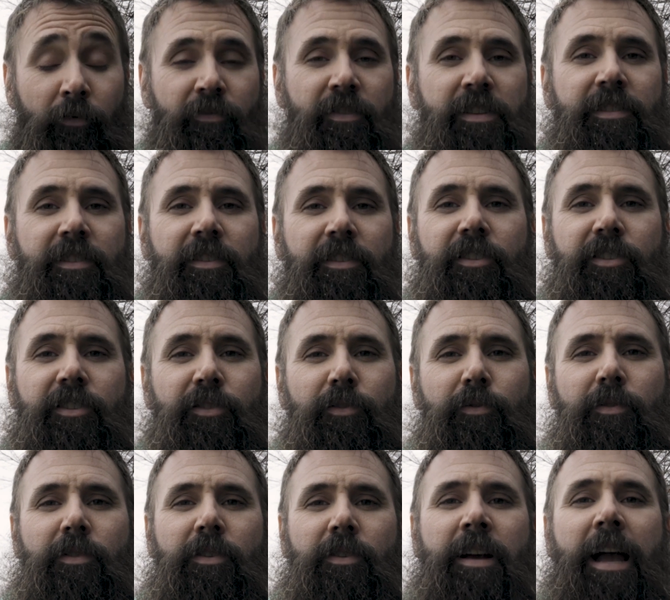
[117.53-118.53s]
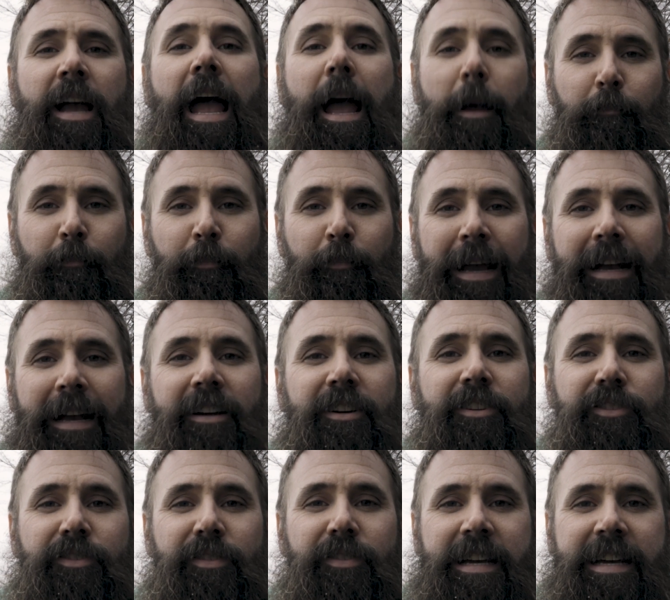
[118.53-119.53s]
visit our store at
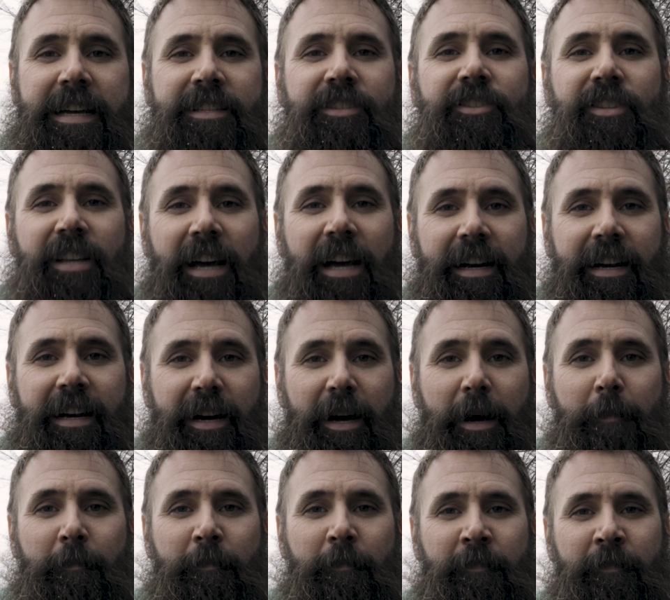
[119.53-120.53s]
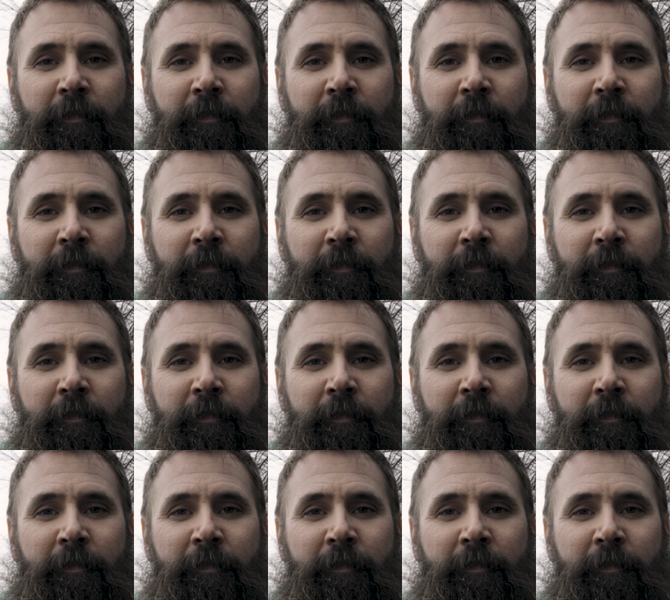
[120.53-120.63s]
backcountryedge.com.